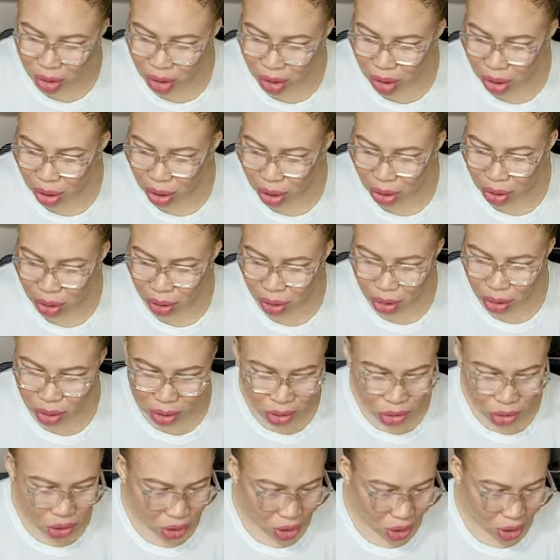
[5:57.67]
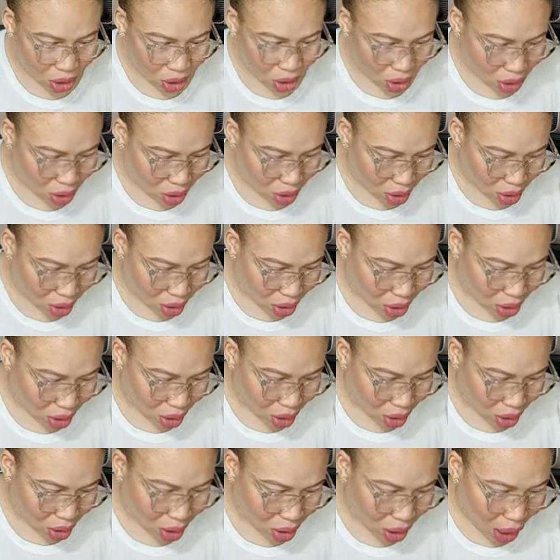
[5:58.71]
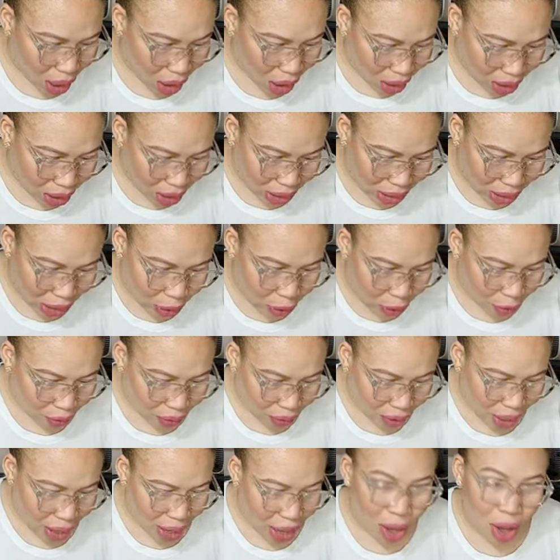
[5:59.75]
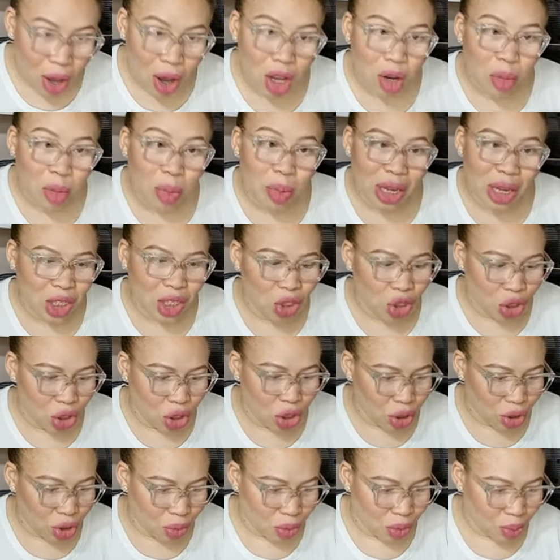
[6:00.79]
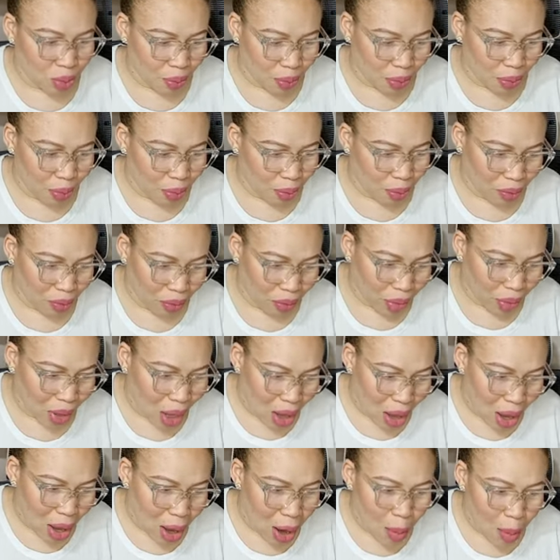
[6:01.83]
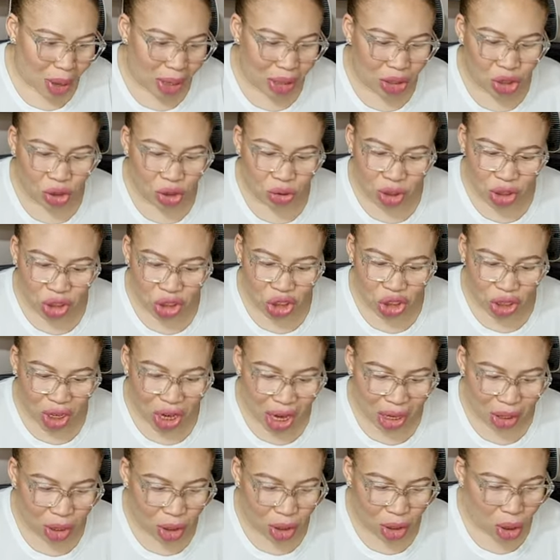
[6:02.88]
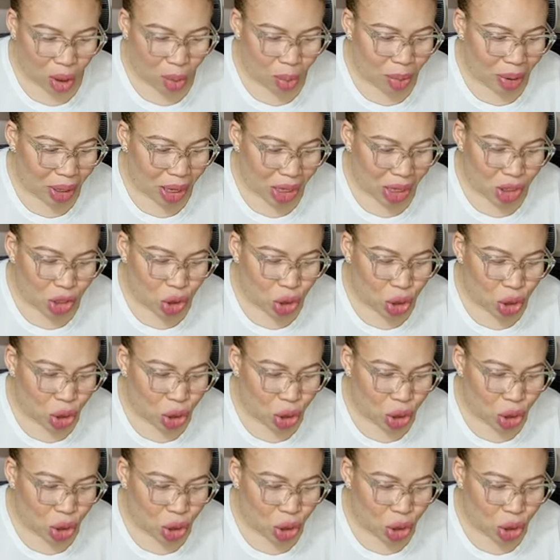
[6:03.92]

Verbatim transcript: Thank you, Lord Jesus. Sylvia, God bless you. Patricia, the Lord bless